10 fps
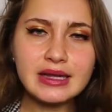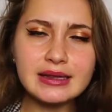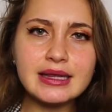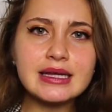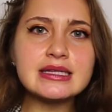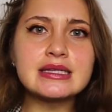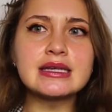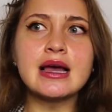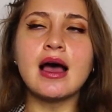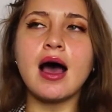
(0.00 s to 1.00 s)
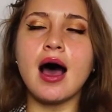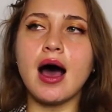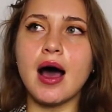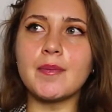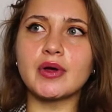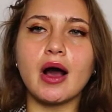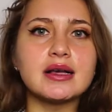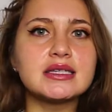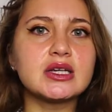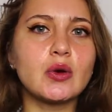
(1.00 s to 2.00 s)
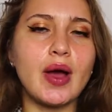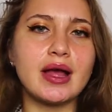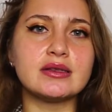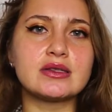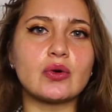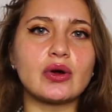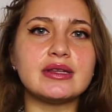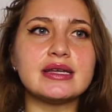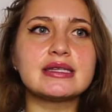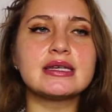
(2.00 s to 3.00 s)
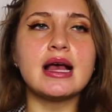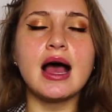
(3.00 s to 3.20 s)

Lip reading: this consequence or this